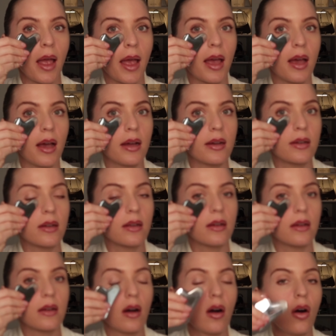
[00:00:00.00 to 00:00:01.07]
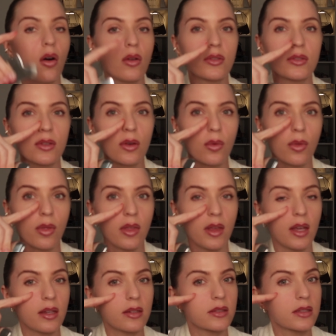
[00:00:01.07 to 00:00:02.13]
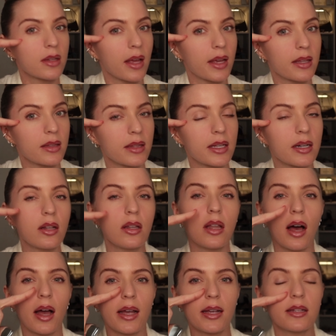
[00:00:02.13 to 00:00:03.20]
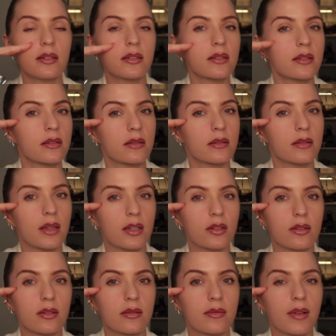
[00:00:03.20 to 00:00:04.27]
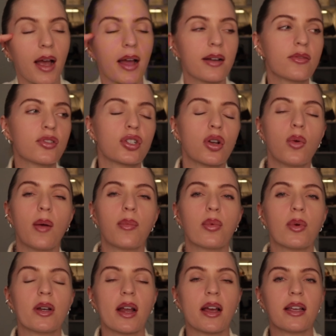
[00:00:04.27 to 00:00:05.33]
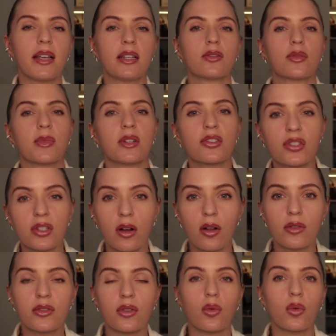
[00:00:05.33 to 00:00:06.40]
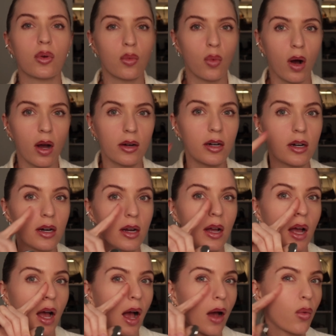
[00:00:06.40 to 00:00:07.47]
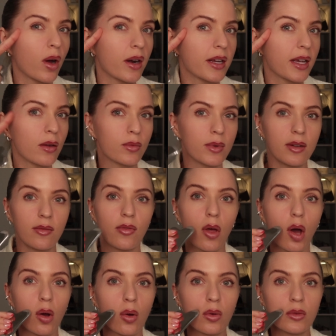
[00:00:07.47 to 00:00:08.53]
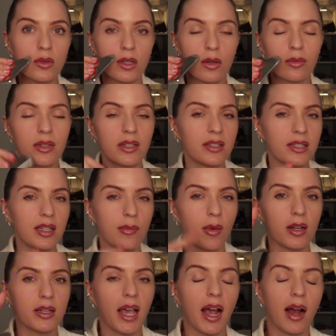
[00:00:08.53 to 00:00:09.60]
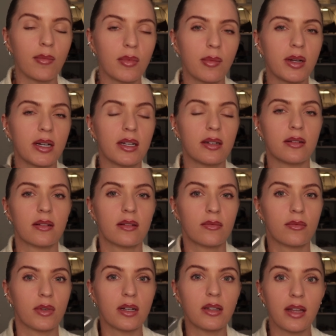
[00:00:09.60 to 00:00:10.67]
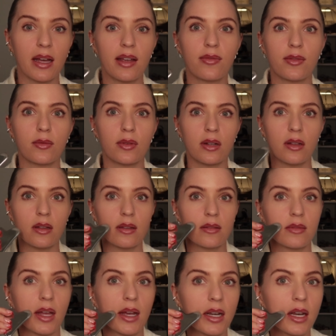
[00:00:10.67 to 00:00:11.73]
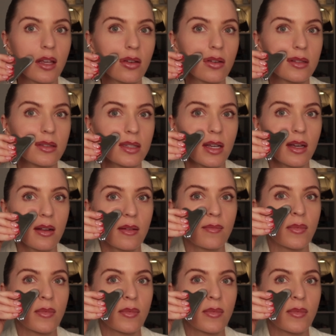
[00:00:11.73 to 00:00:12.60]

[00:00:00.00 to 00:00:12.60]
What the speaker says: And also these like little lines that kind of show up when I eat too much salt or water, I want to get rid of those. You don't really see them on camera, but in real life and real lighting you can see it.